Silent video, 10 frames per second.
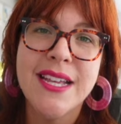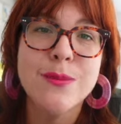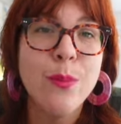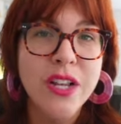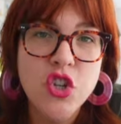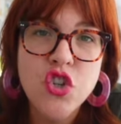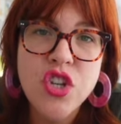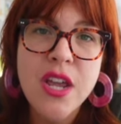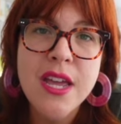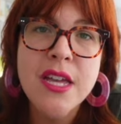as much as
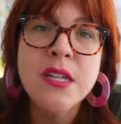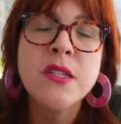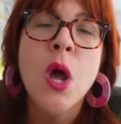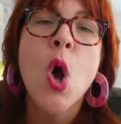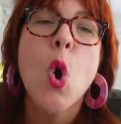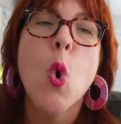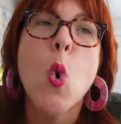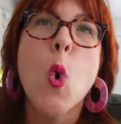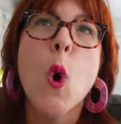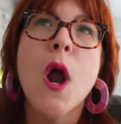she is
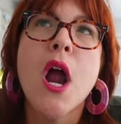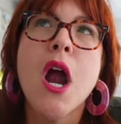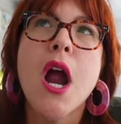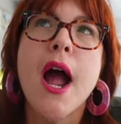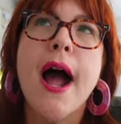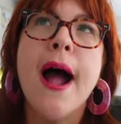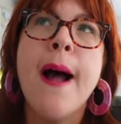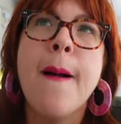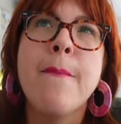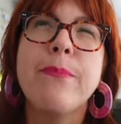or
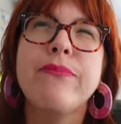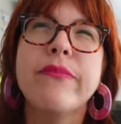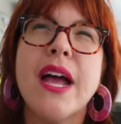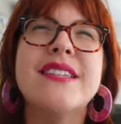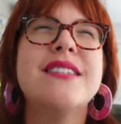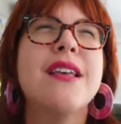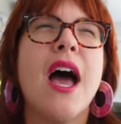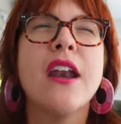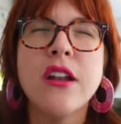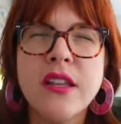um, as
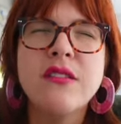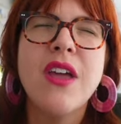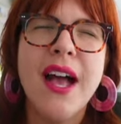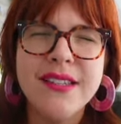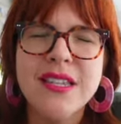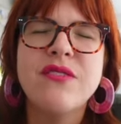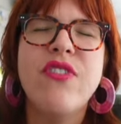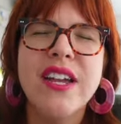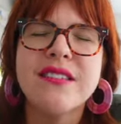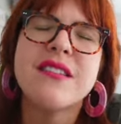at an as
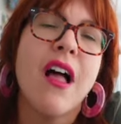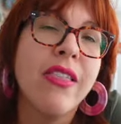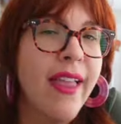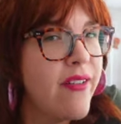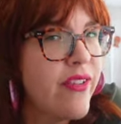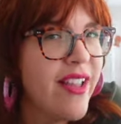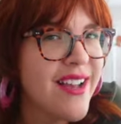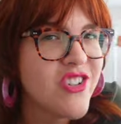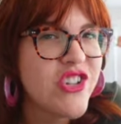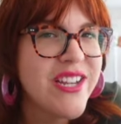advanced a level
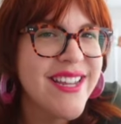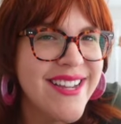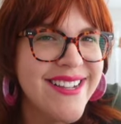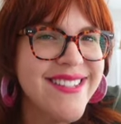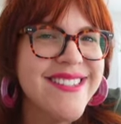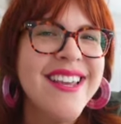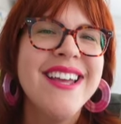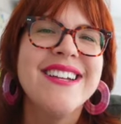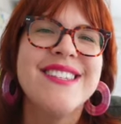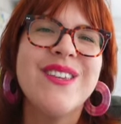as she is.
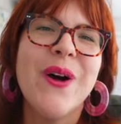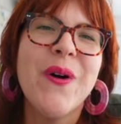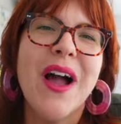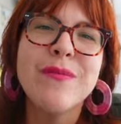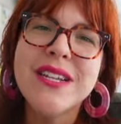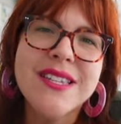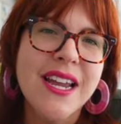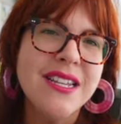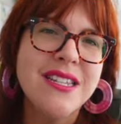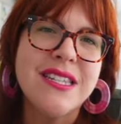So I'm
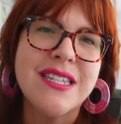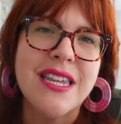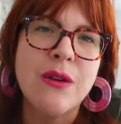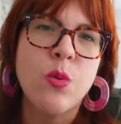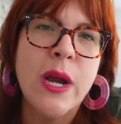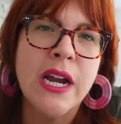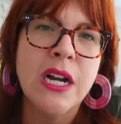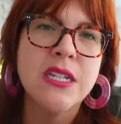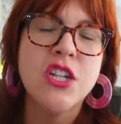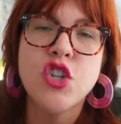excited to see
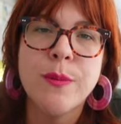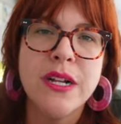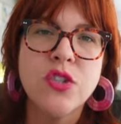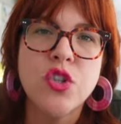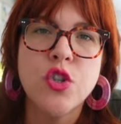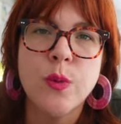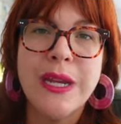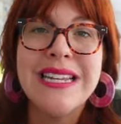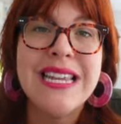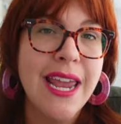where Teach Your Monster to
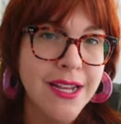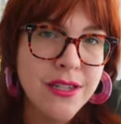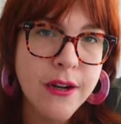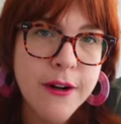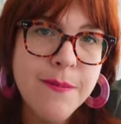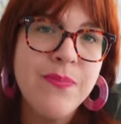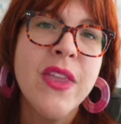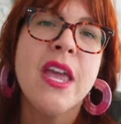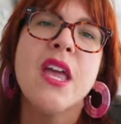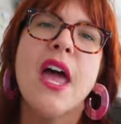Read takes her.
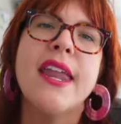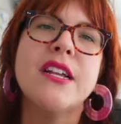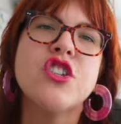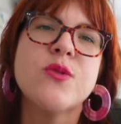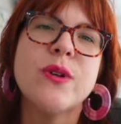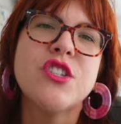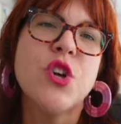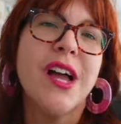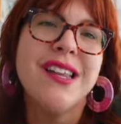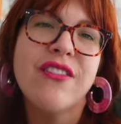And I just want to
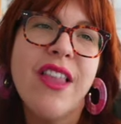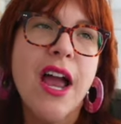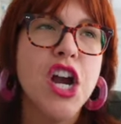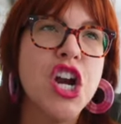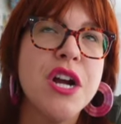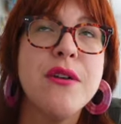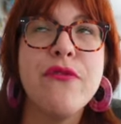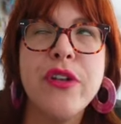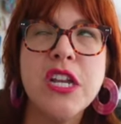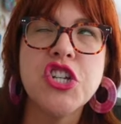kind of let her
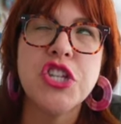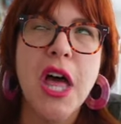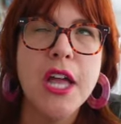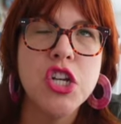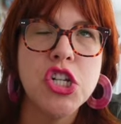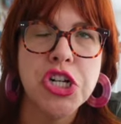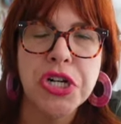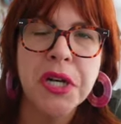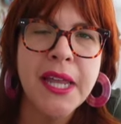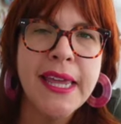finish that
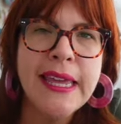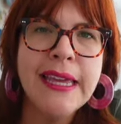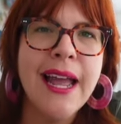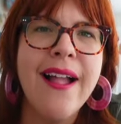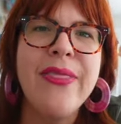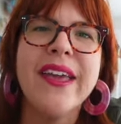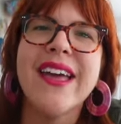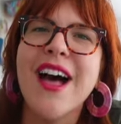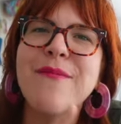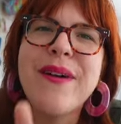journey and then
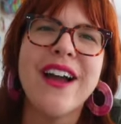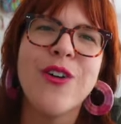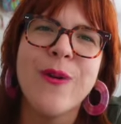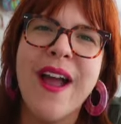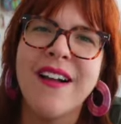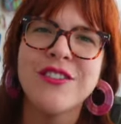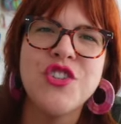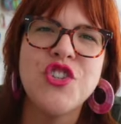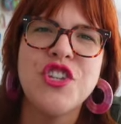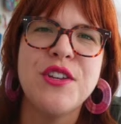come back around
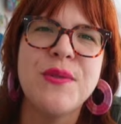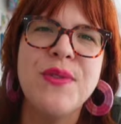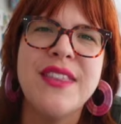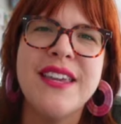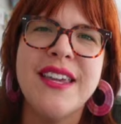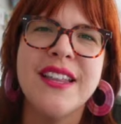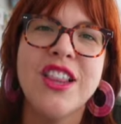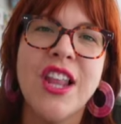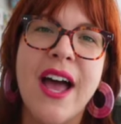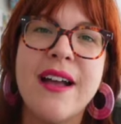to the
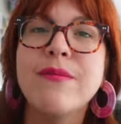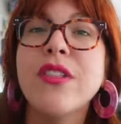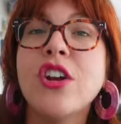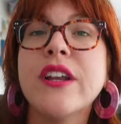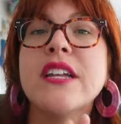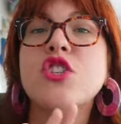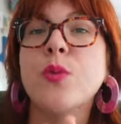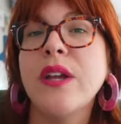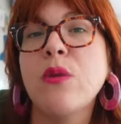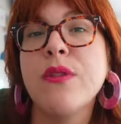um, Learning to
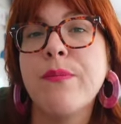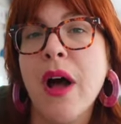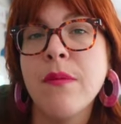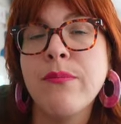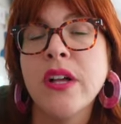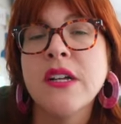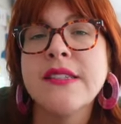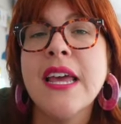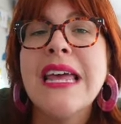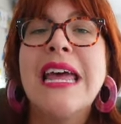Read with Bob
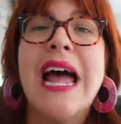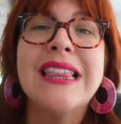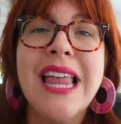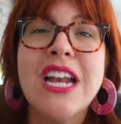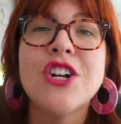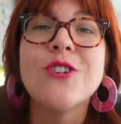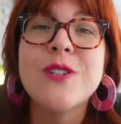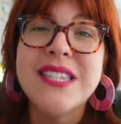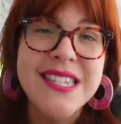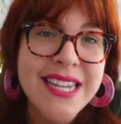books and let her
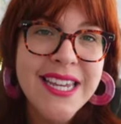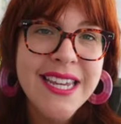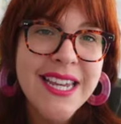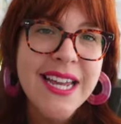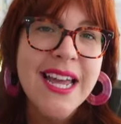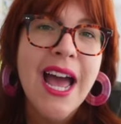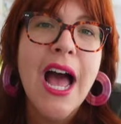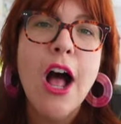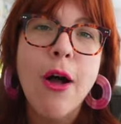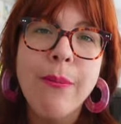see
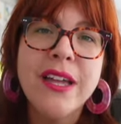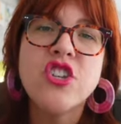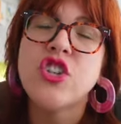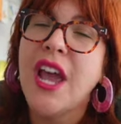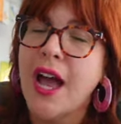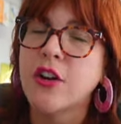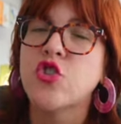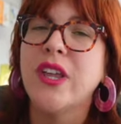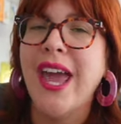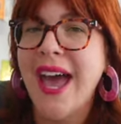how much she
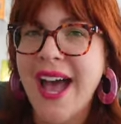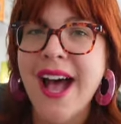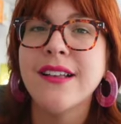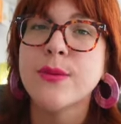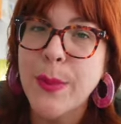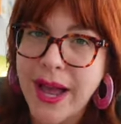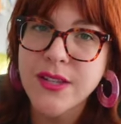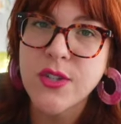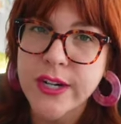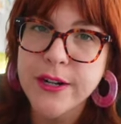actually has
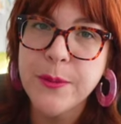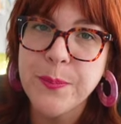mastered.